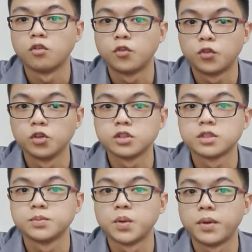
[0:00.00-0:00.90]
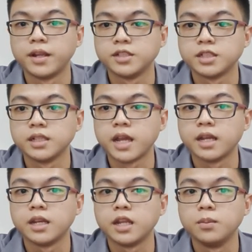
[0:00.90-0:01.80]
fruit preparation
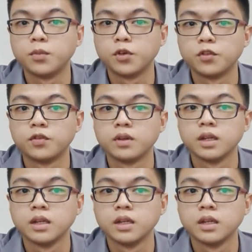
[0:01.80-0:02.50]
and improve